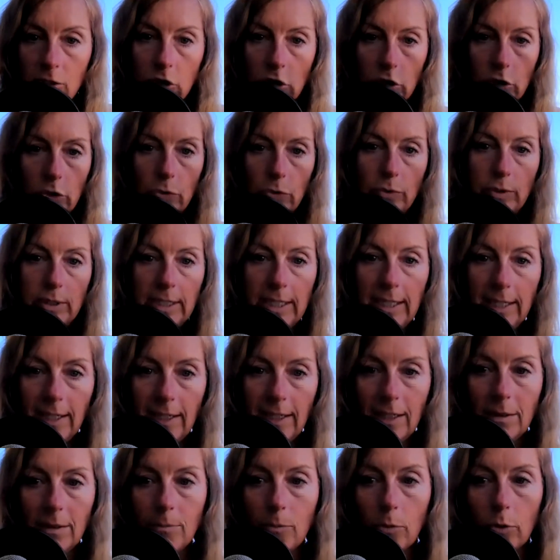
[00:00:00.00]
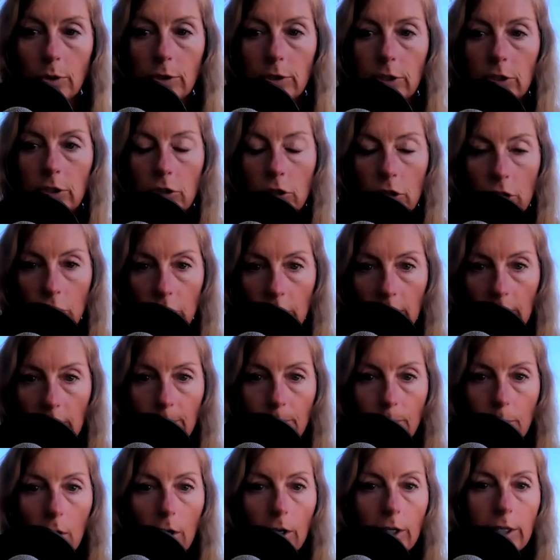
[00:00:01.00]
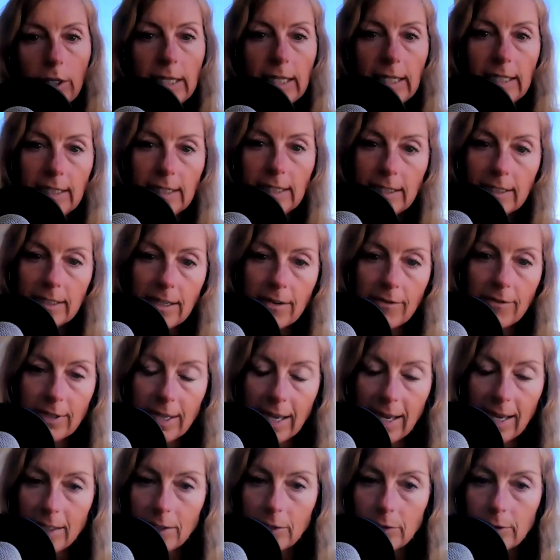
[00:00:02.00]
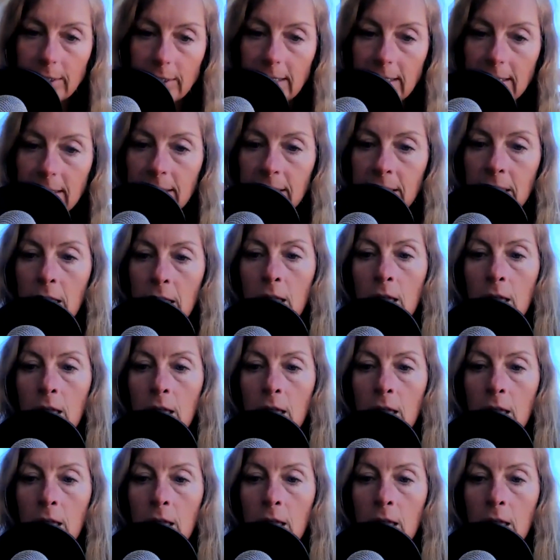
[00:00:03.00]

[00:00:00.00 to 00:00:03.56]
Do you need more nutrition? Are you eating enough calories?